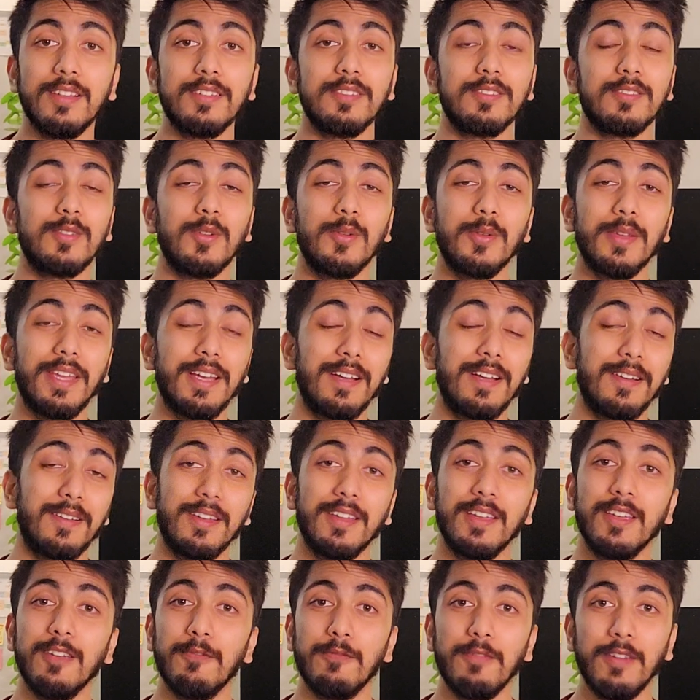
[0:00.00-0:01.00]
So yeah,
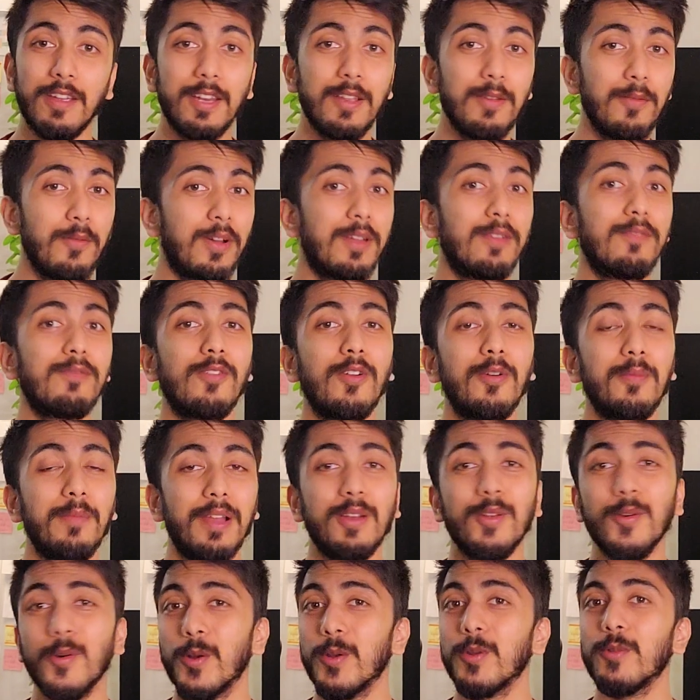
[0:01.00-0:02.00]
if anyone from
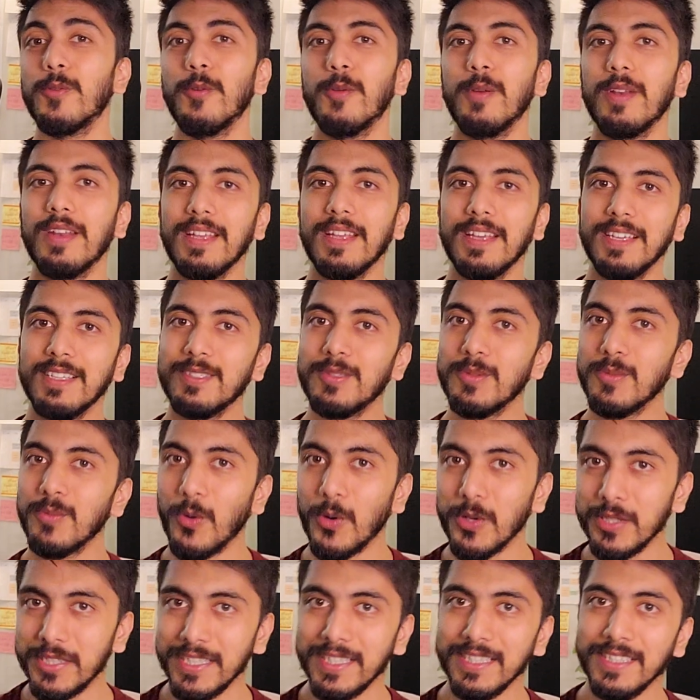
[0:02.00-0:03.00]
Algonquin is
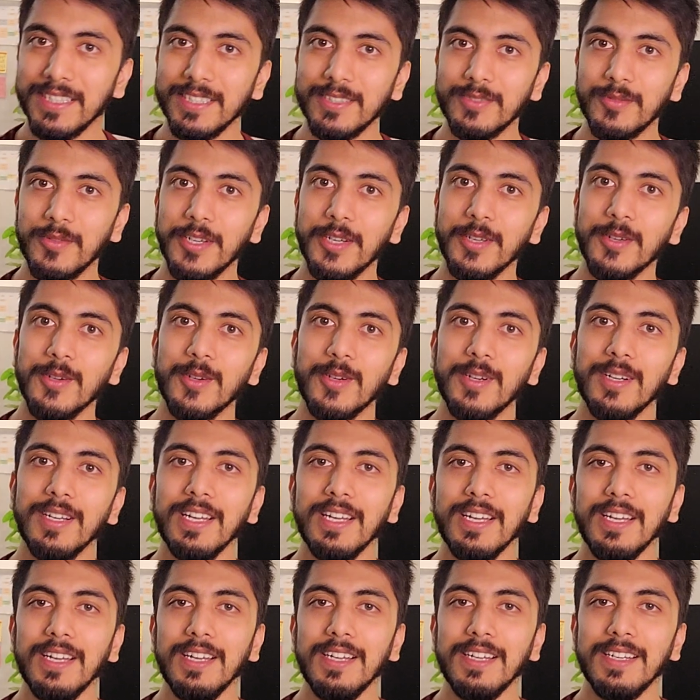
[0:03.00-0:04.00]
watching this video,
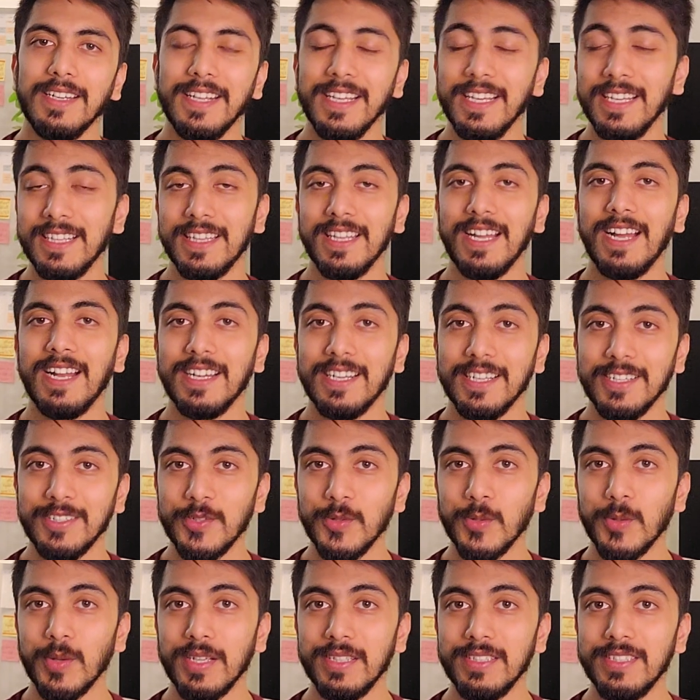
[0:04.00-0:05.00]
take that
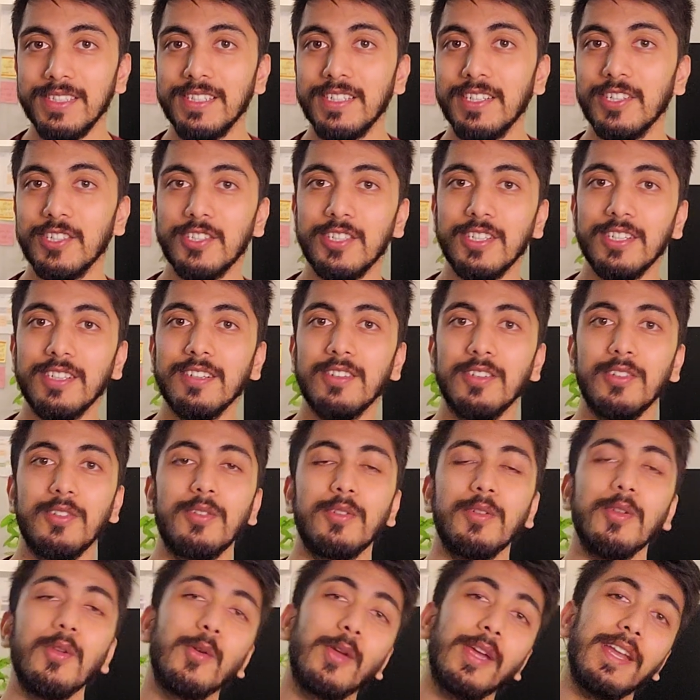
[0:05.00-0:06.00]
into consideration. You
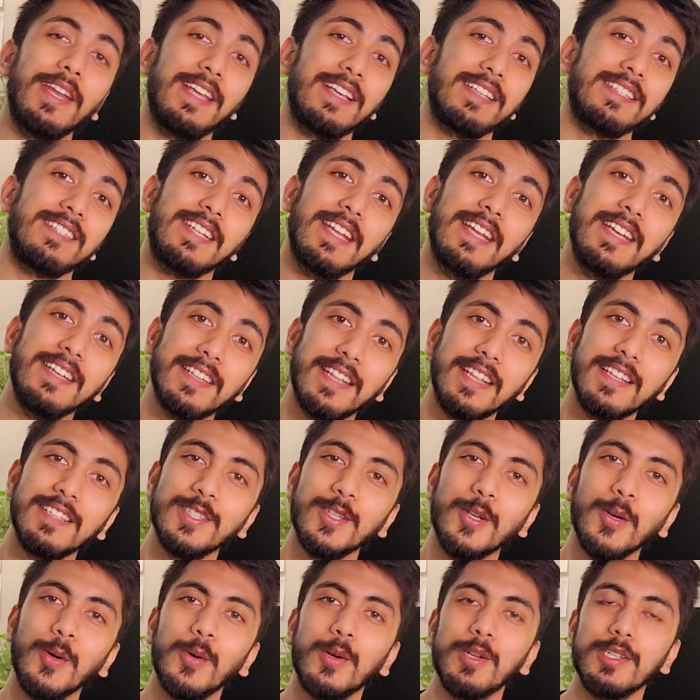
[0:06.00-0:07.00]
know, you can extend
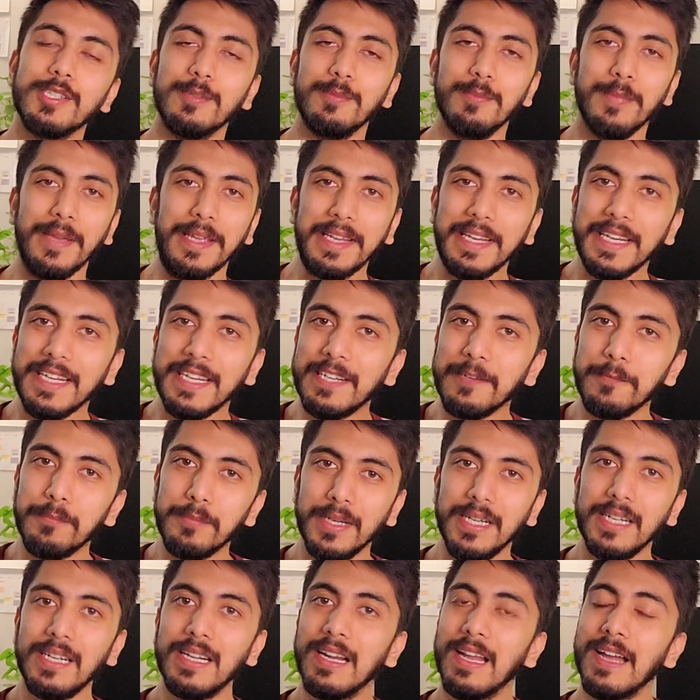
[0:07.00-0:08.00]
this course, make it a
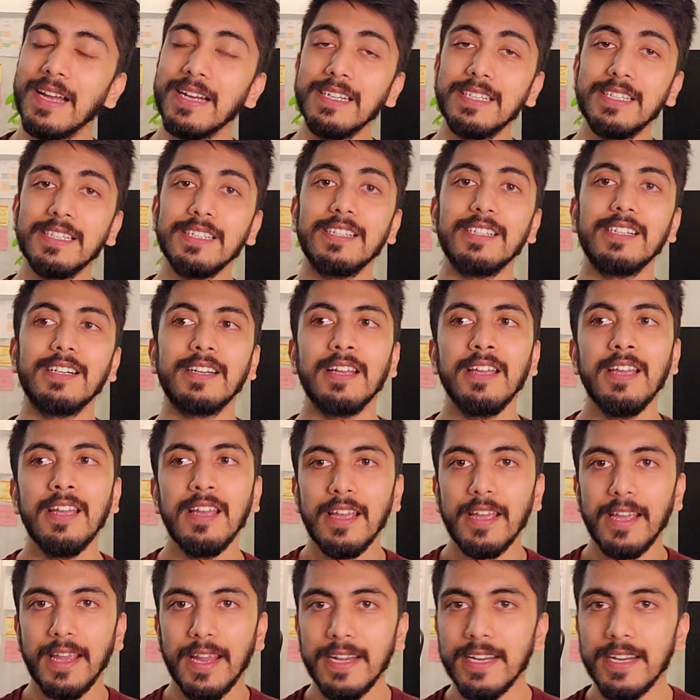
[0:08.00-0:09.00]
bit lighter,
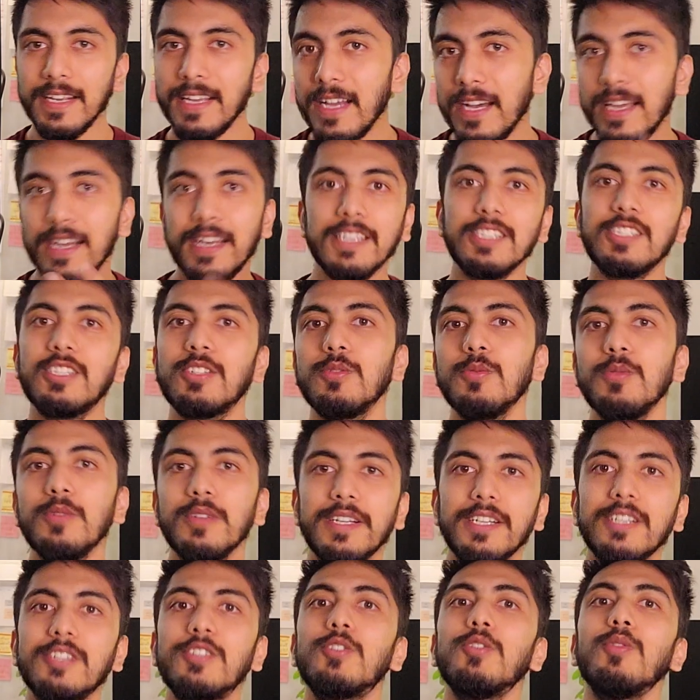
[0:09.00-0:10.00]
encourage
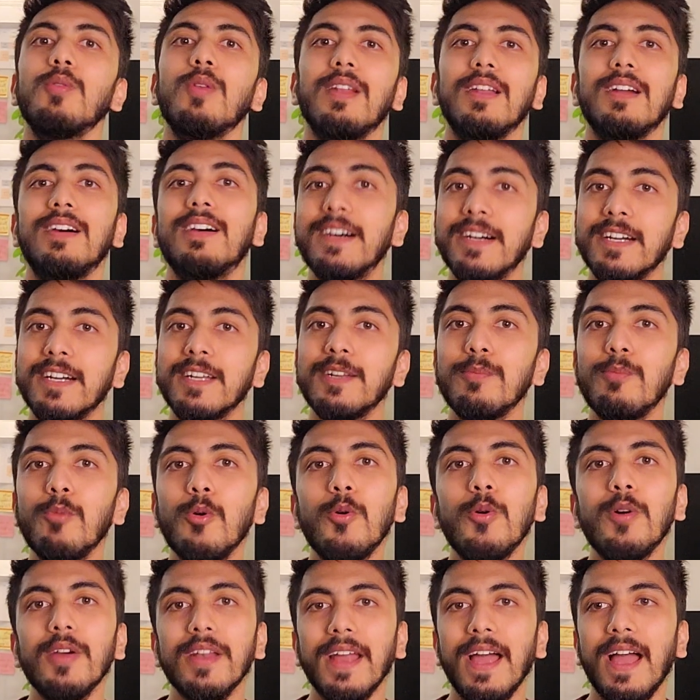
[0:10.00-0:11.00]
students to learn
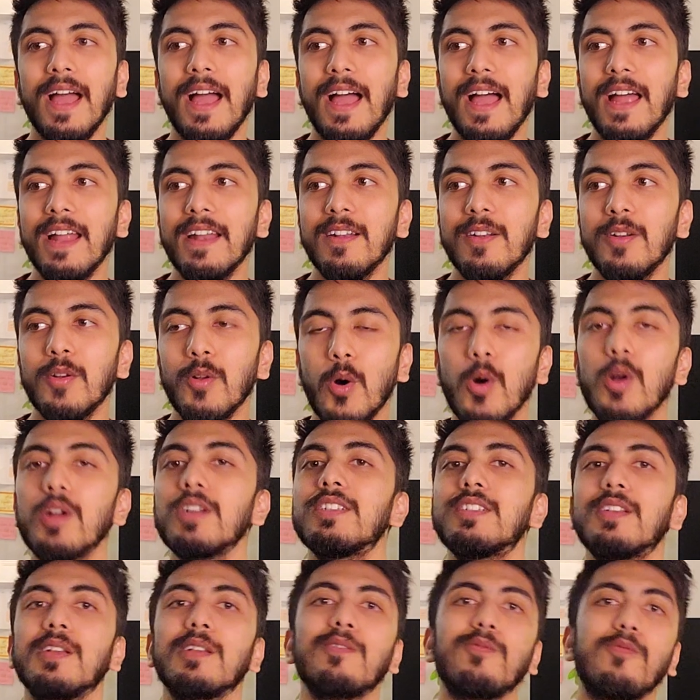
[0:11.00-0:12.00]
more and
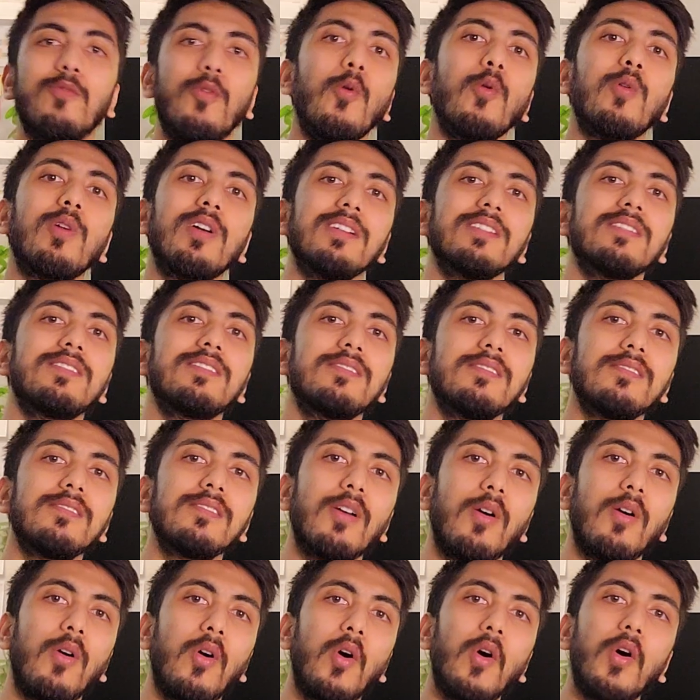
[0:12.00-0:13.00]
not just
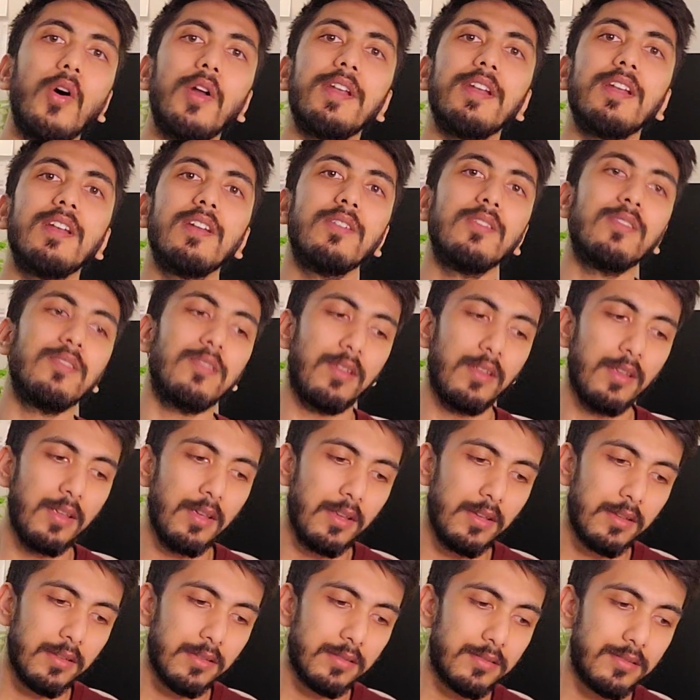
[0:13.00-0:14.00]
focus on
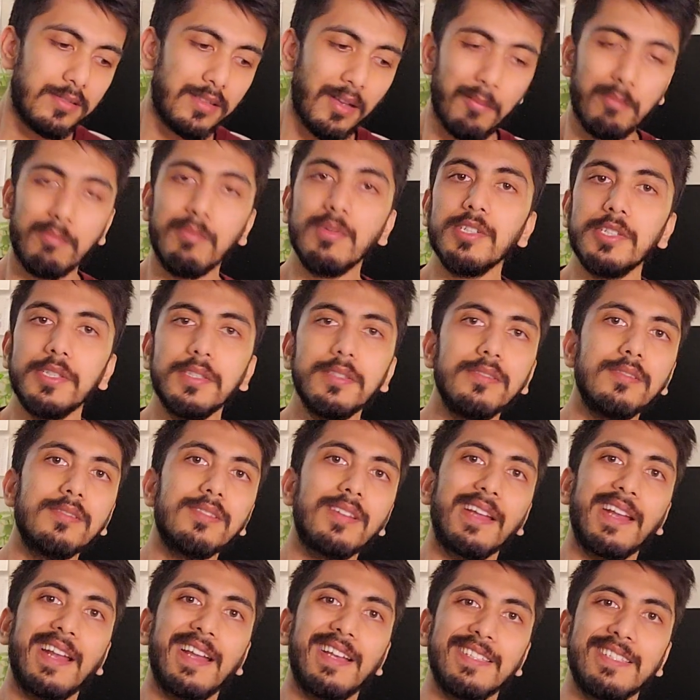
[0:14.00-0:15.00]
submissions
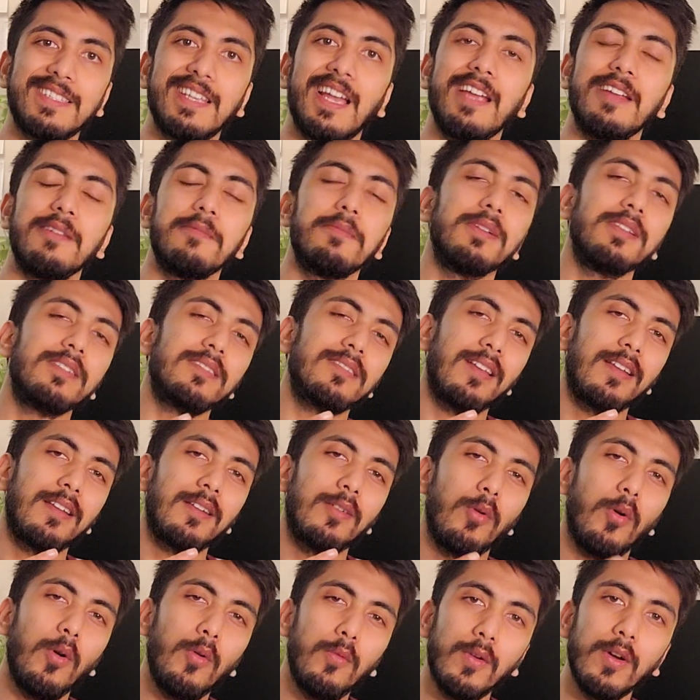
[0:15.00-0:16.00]
and assignments and
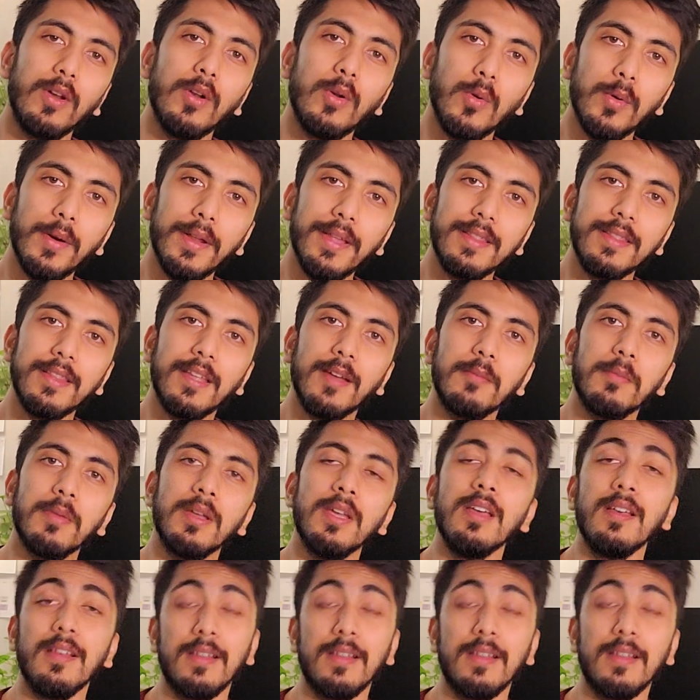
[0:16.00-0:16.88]
overloading them.